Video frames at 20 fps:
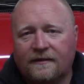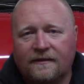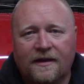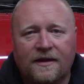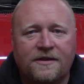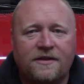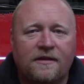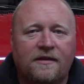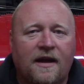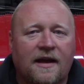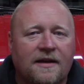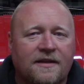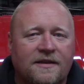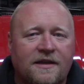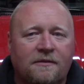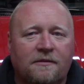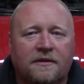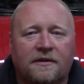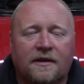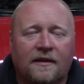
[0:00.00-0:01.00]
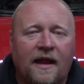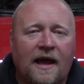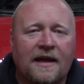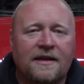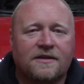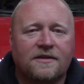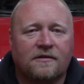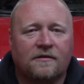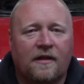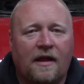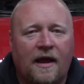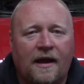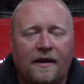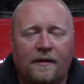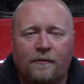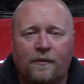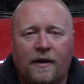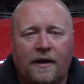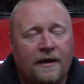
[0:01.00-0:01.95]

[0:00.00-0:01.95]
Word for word: let you guys see what the lights are like,